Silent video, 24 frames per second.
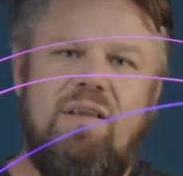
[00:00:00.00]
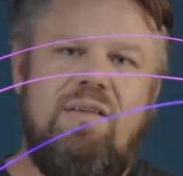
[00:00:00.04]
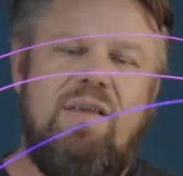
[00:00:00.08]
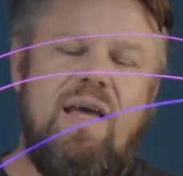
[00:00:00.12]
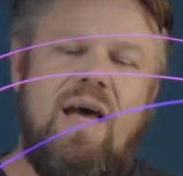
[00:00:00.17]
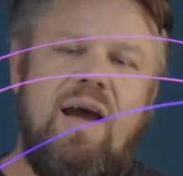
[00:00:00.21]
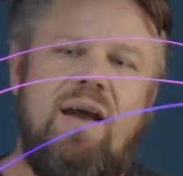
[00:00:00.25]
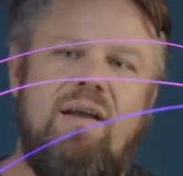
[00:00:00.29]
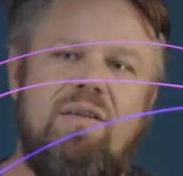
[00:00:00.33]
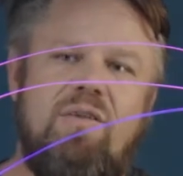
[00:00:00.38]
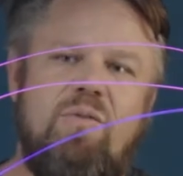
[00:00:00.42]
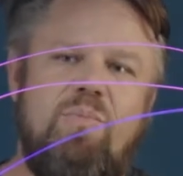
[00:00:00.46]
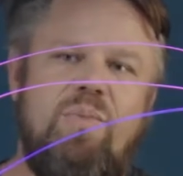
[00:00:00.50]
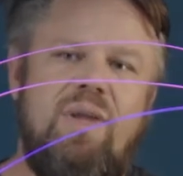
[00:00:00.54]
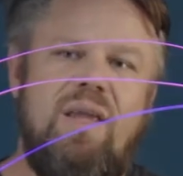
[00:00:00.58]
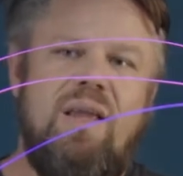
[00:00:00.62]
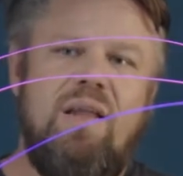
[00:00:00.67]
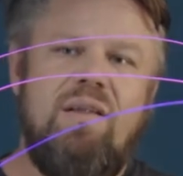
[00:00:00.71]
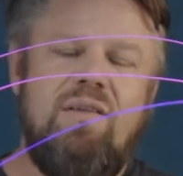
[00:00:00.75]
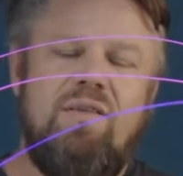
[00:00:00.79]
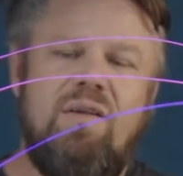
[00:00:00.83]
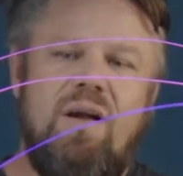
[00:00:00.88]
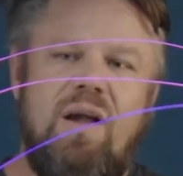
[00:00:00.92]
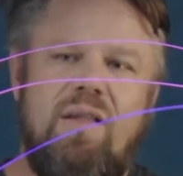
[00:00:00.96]
attacker to be
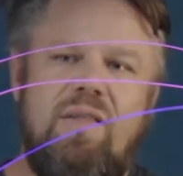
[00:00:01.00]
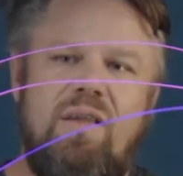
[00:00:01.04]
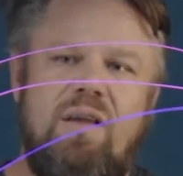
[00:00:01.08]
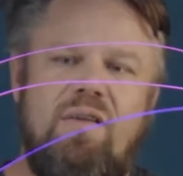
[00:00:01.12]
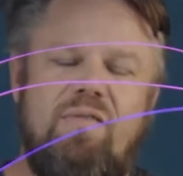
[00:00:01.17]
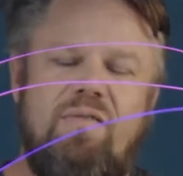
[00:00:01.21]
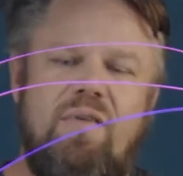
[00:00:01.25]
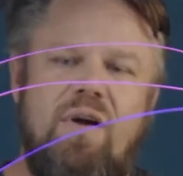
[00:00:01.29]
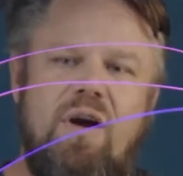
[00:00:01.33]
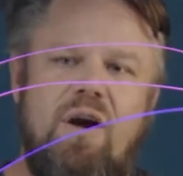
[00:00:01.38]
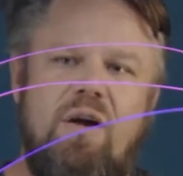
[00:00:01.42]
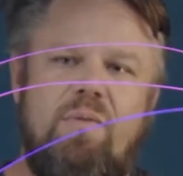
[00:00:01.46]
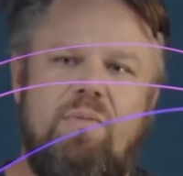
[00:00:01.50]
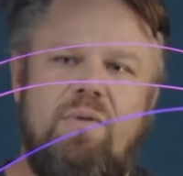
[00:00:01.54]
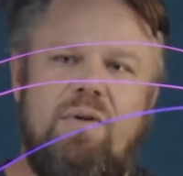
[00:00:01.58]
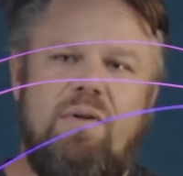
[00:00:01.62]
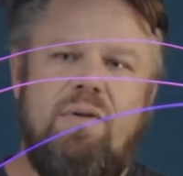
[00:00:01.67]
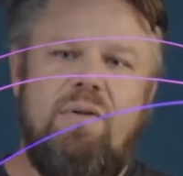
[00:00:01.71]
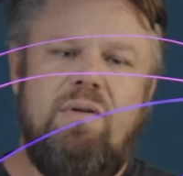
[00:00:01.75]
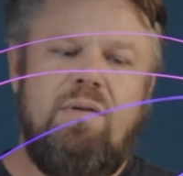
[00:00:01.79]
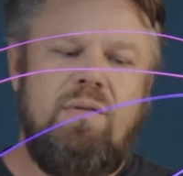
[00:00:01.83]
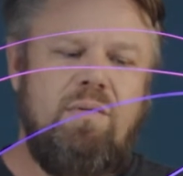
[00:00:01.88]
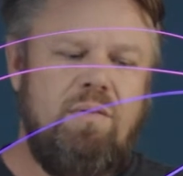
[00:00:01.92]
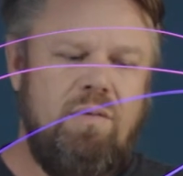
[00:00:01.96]
inside the environment,
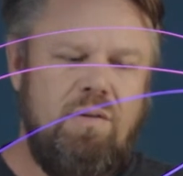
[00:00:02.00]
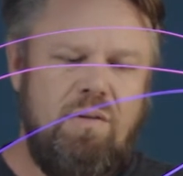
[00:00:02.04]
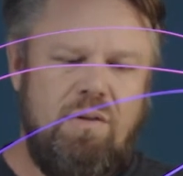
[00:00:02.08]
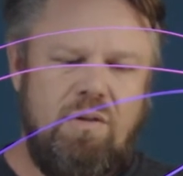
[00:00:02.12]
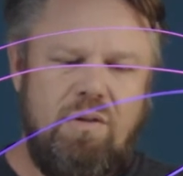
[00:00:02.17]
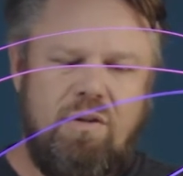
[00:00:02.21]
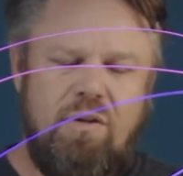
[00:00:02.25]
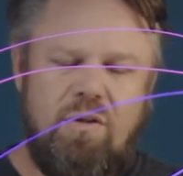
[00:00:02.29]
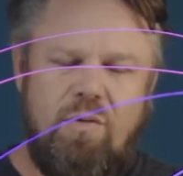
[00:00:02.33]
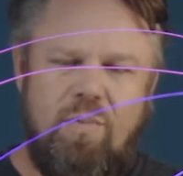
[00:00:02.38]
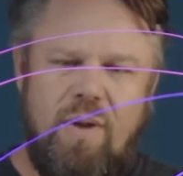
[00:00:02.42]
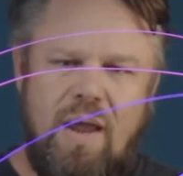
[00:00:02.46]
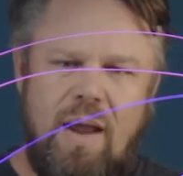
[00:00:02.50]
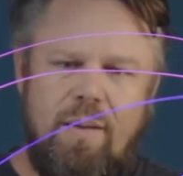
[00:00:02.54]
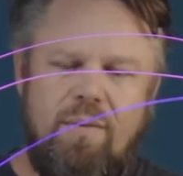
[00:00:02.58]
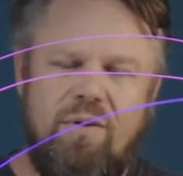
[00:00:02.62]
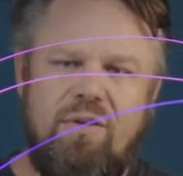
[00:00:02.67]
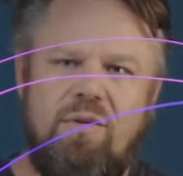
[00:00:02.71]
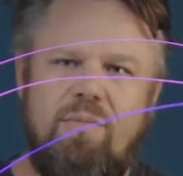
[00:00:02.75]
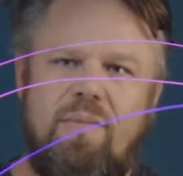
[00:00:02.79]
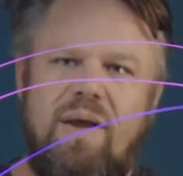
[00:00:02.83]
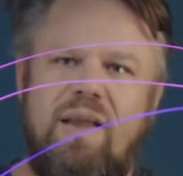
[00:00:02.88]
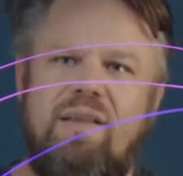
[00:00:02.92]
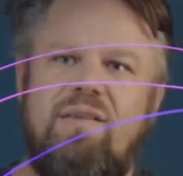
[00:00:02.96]
to be able
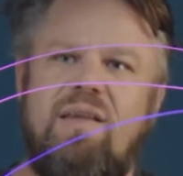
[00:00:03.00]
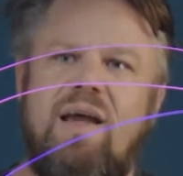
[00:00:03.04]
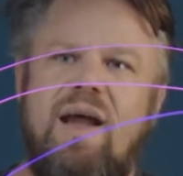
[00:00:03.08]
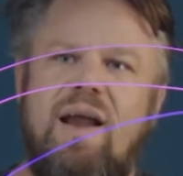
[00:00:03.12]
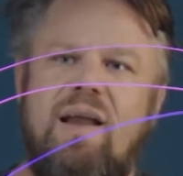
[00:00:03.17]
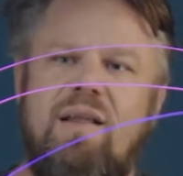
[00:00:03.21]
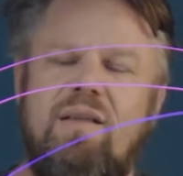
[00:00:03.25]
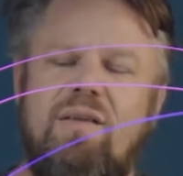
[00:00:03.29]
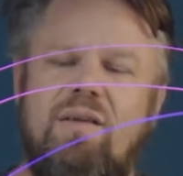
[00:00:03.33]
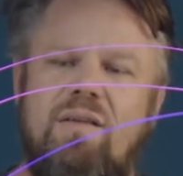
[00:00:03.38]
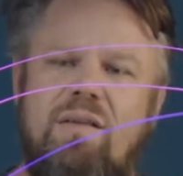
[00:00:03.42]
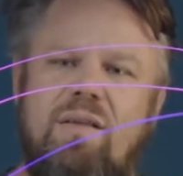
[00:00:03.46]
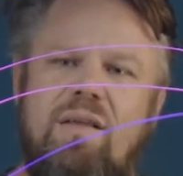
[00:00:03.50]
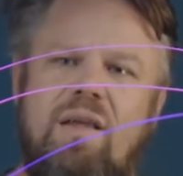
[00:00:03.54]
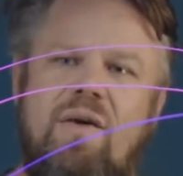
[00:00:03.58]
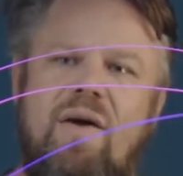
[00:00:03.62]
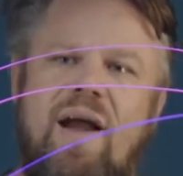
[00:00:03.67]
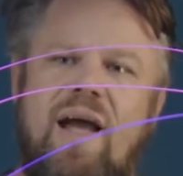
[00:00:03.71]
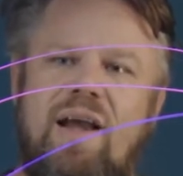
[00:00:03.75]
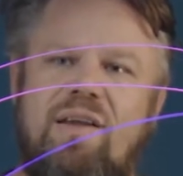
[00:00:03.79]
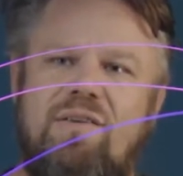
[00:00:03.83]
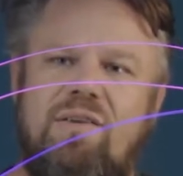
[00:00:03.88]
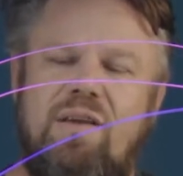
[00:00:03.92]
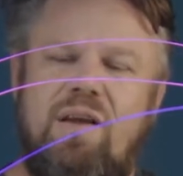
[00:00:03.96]
to maintain their
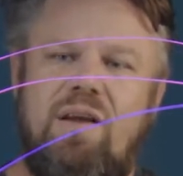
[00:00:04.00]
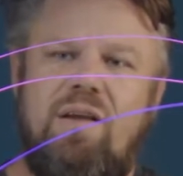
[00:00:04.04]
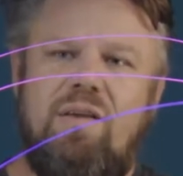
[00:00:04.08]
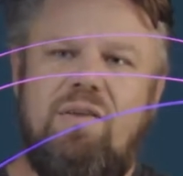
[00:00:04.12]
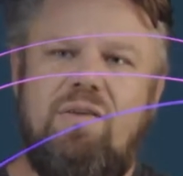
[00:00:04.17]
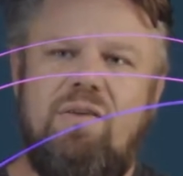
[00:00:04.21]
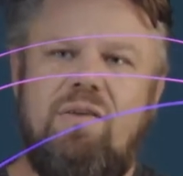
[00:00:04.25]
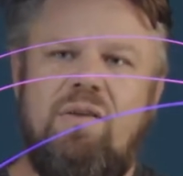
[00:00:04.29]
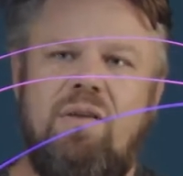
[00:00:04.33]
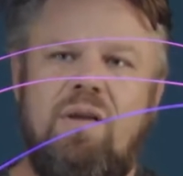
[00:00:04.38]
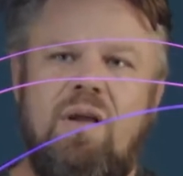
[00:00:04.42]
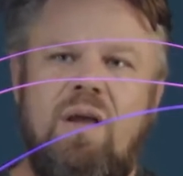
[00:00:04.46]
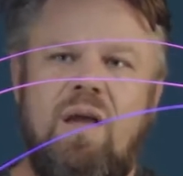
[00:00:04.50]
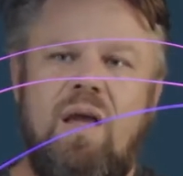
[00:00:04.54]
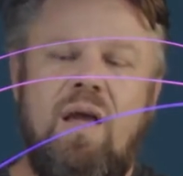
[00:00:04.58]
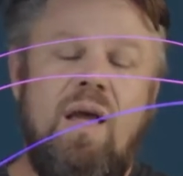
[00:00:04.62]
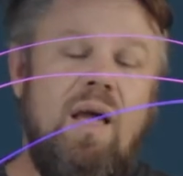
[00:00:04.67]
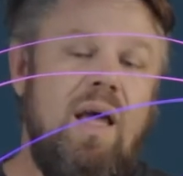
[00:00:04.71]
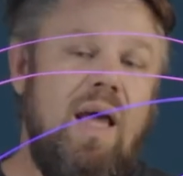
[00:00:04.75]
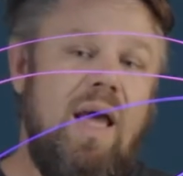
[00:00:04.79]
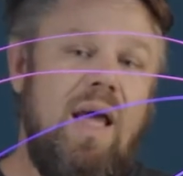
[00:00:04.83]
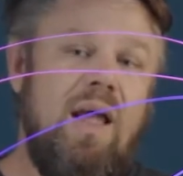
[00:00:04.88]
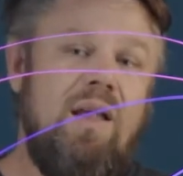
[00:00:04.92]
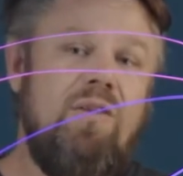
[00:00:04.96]
access,
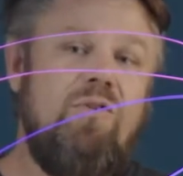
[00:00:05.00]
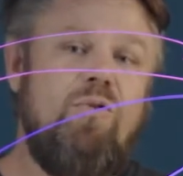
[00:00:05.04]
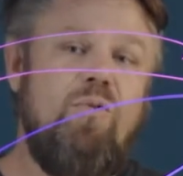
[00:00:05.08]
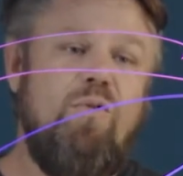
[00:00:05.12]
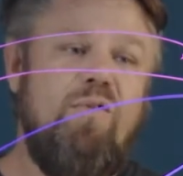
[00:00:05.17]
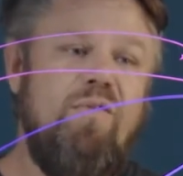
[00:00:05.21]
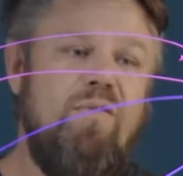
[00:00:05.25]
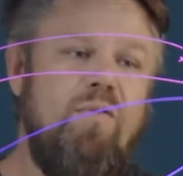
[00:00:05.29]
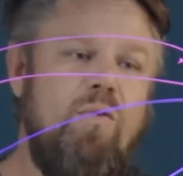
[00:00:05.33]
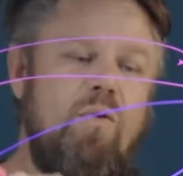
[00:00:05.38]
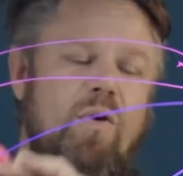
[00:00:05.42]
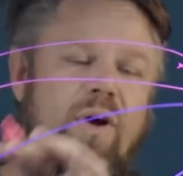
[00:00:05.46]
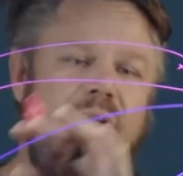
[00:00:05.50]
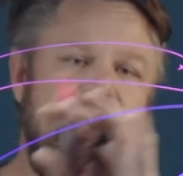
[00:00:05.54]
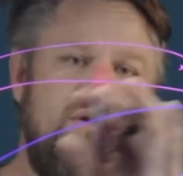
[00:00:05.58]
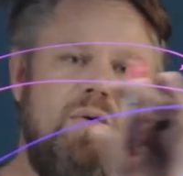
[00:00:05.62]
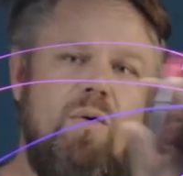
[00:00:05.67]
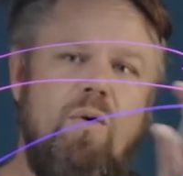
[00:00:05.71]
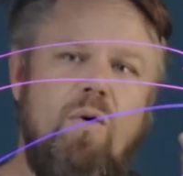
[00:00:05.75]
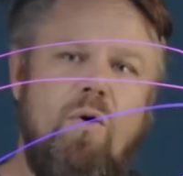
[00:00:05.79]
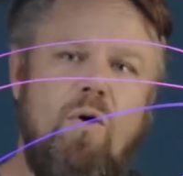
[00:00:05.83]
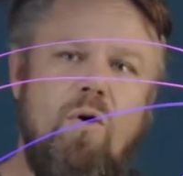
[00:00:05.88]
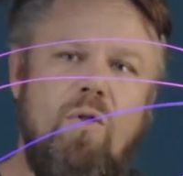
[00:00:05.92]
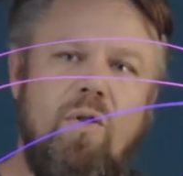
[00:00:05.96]
and to avoid
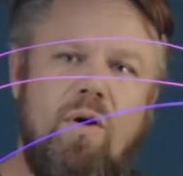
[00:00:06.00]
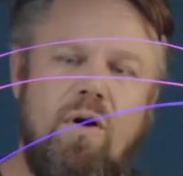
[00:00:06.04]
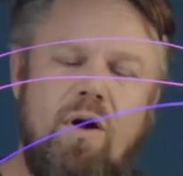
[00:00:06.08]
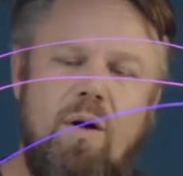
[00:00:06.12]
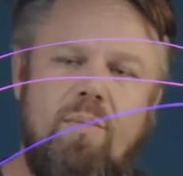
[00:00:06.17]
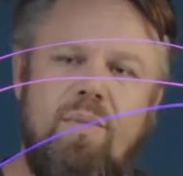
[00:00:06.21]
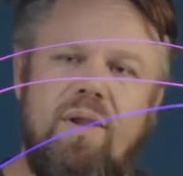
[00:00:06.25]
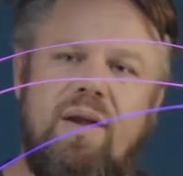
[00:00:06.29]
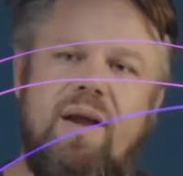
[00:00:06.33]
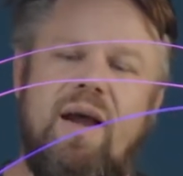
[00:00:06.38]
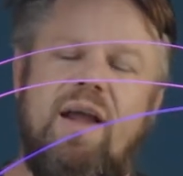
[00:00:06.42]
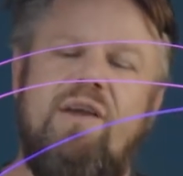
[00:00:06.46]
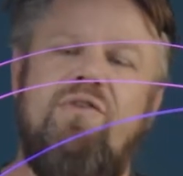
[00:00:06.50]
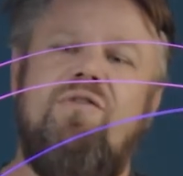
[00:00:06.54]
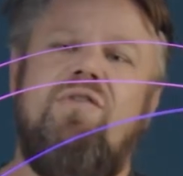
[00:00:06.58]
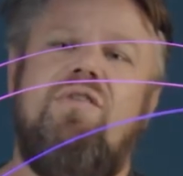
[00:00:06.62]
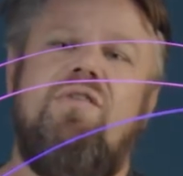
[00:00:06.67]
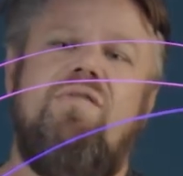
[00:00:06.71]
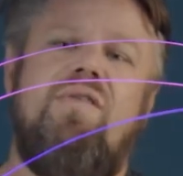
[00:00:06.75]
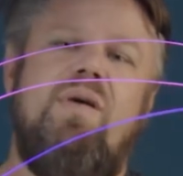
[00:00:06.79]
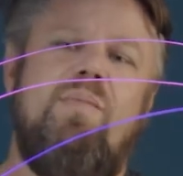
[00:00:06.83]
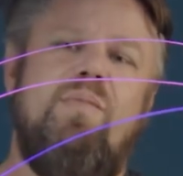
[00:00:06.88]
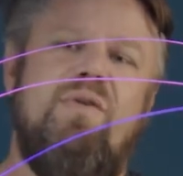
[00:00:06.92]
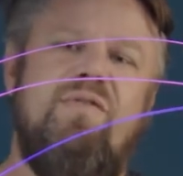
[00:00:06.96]
all the complications
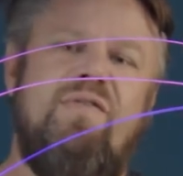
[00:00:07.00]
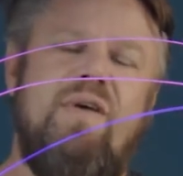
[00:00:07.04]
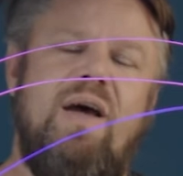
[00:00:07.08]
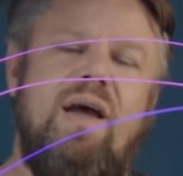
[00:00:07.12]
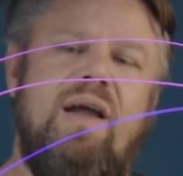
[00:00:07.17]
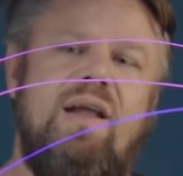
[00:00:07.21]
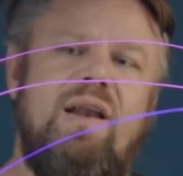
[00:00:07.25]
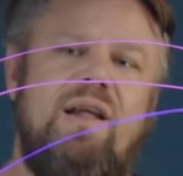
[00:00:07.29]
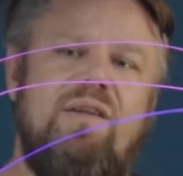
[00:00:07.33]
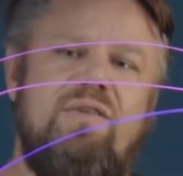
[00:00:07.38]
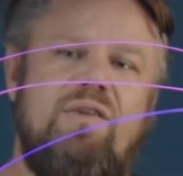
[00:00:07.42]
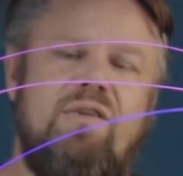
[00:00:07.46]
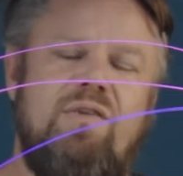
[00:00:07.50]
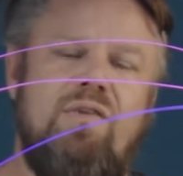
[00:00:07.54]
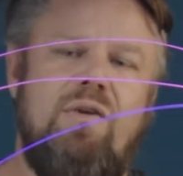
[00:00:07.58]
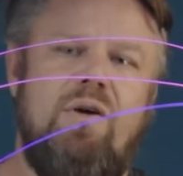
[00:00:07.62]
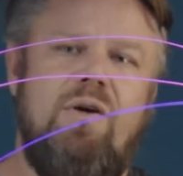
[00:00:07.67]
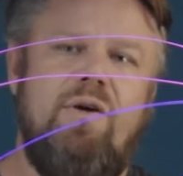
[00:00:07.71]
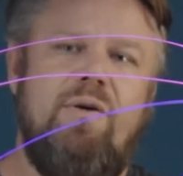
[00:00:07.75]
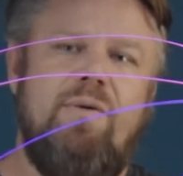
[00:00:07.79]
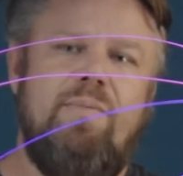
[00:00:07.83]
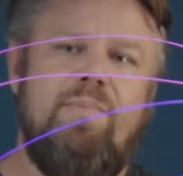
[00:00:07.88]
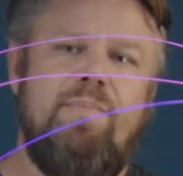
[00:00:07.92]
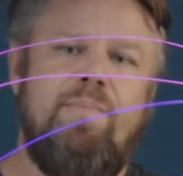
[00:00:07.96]
of MFA and
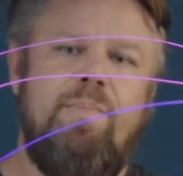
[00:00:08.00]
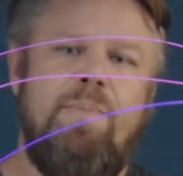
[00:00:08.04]
SSO.